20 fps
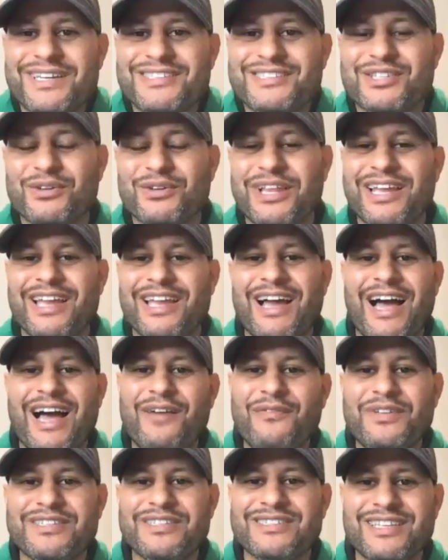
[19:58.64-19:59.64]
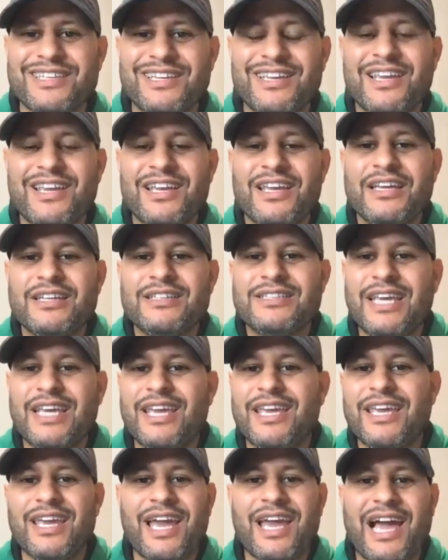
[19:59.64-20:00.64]
So like obviously
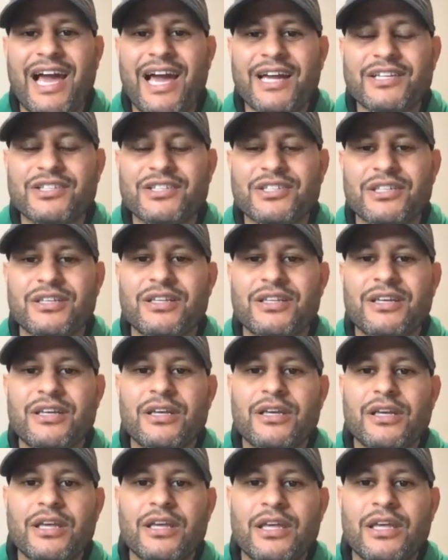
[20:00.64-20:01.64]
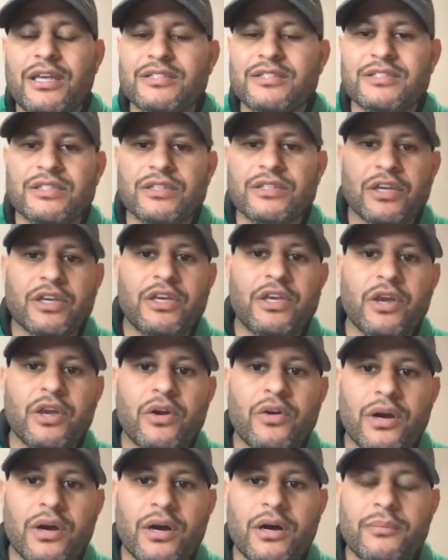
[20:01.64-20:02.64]
taking action is the
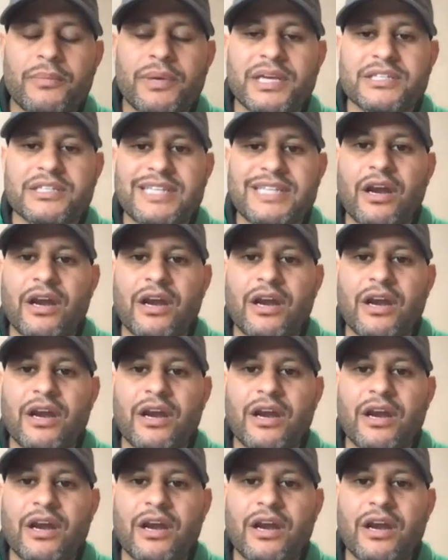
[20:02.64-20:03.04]
cure all because they